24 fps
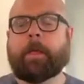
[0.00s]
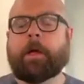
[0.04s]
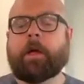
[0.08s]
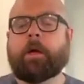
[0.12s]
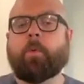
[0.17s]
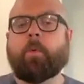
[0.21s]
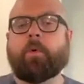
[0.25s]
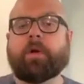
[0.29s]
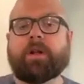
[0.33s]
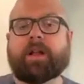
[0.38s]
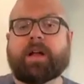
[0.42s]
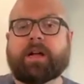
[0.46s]

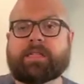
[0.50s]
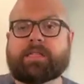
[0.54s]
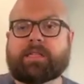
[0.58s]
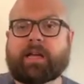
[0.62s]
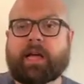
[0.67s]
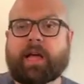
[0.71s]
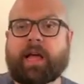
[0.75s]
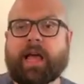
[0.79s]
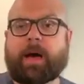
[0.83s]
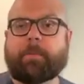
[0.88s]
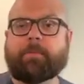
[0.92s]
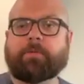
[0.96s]
What did I
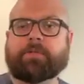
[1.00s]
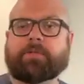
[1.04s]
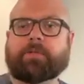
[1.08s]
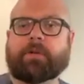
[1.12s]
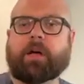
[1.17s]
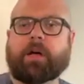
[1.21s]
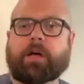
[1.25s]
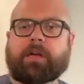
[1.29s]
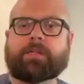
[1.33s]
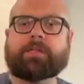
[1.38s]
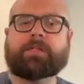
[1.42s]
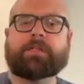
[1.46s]
say?
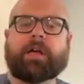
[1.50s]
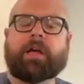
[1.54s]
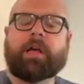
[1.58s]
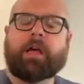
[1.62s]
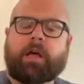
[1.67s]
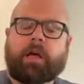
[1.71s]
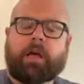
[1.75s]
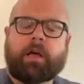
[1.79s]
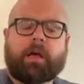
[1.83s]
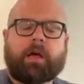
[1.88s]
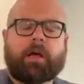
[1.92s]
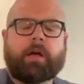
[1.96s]
Applesauce?
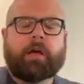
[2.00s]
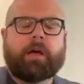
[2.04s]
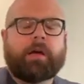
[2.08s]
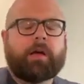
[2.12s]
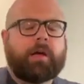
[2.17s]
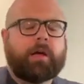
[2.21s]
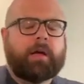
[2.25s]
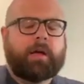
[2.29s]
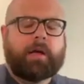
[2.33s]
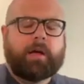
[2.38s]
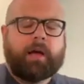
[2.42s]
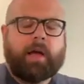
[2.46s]

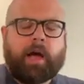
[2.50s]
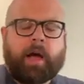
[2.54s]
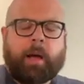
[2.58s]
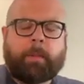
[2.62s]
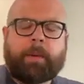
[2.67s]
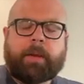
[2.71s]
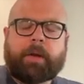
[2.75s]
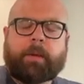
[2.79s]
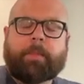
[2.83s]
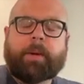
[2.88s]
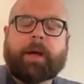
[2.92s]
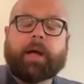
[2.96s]

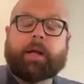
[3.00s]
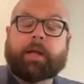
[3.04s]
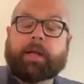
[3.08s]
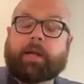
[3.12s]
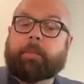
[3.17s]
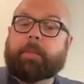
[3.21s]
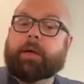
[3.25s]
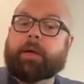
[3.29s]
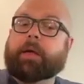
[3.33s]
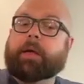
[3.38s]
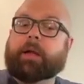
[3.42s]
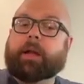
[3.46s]
I'm in a
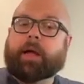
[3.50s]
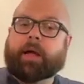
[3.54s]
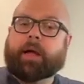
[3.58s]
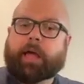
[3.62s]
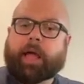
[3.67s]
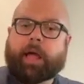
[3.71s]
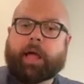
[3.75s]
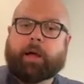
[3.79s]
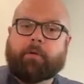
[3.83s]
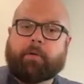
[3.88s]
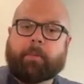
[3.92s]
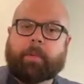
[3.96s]
pandemic and I
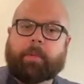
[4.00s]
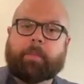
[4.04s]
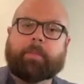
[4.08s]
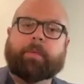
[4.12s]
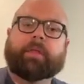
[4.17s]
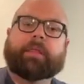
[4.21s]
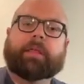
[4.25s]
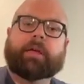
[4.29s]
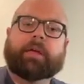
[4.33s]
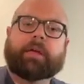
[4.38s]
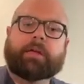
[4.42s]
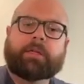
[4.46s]
can't
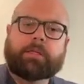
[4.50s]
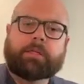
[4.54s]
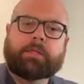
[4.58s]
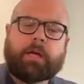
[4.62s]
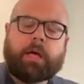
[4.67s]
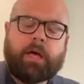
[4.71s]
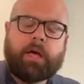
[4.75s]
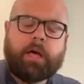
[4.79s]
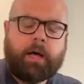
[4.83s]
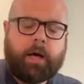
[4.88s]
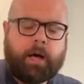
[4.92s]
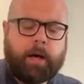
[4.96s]
remember things.
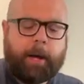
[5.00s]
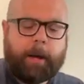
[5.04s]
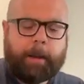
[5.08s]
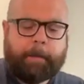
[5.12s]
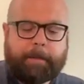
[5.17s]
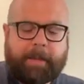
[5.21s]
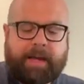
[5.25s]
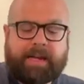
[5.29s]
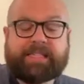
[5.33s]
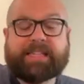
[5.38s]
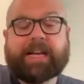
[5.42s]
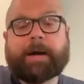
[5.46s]

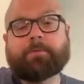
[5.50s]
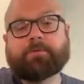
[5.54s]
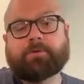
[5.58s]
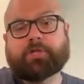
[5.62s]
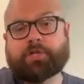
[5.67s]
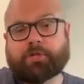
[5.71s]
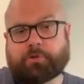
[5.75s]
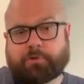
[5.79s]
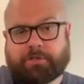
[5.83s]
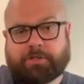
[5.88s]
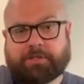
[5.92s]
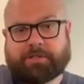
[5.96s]
It's apple
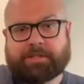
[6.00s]
juice.